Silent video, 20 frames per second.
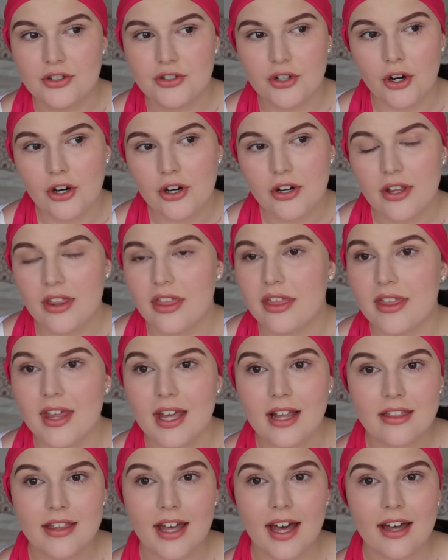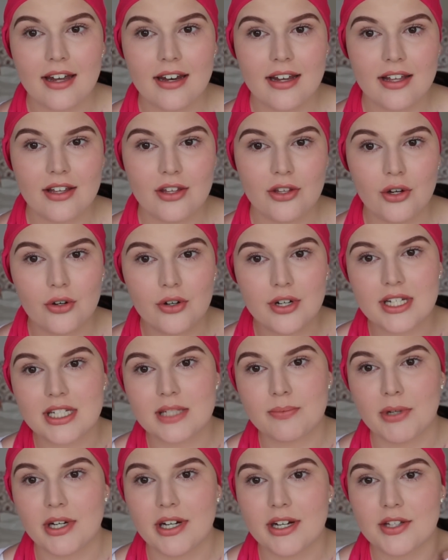don't think that your
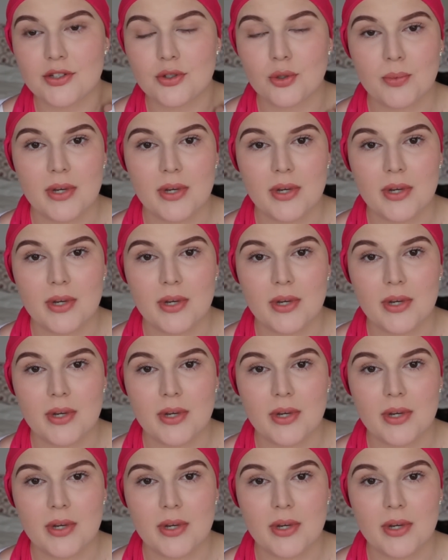experience